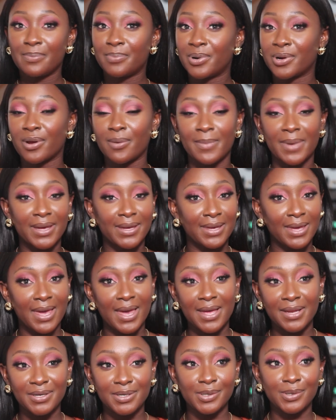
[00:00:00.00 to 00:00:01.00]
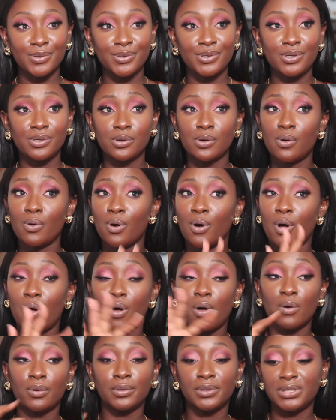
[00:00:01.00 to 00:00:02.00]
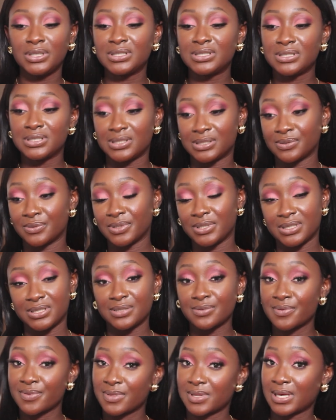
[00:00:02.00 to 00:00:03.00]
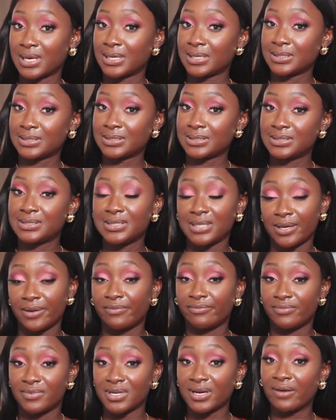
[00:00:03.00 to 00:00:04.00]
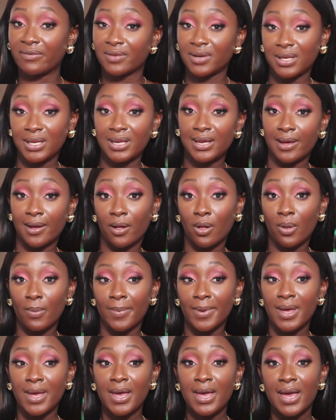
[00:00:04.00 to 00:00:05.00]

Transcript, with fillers: put on my candle, you know, all these little little things, they definitely help.